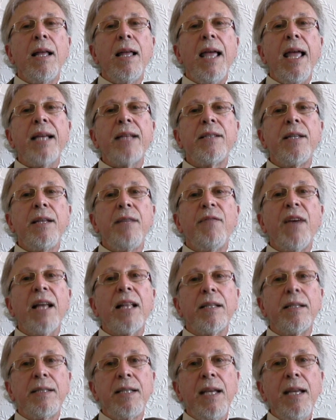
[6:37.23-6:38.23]
Anthony
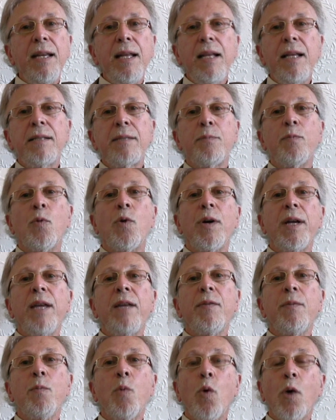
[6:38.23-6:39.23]
Valentini's
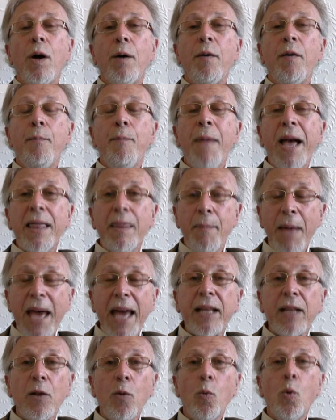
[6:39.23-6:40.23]
even more
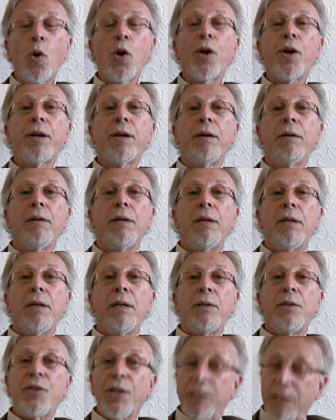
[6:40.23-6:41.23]
mathematical work,
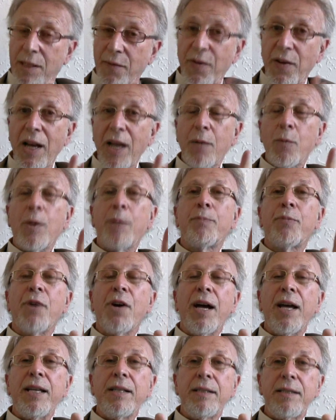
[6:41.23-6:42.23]
justifying what
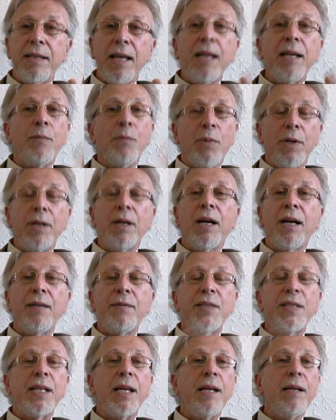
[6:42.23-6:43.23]
Brian said and what I've
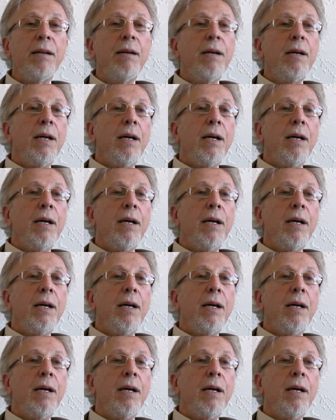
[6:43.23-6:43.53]
said.